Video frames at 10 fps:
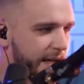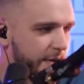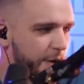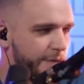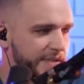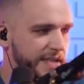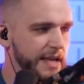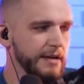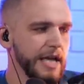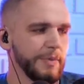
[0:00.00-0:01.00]
I don't know if it's an
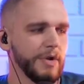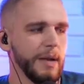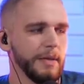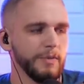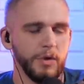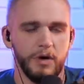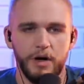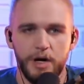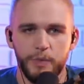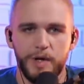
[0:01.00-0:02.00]
internet problem or a
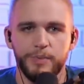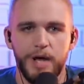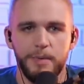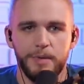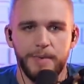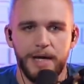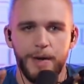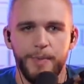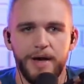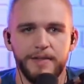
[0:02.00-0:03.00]
hardware problem. I
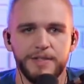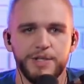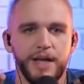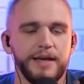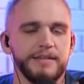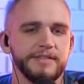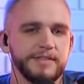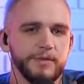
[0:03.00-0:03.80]
apologize.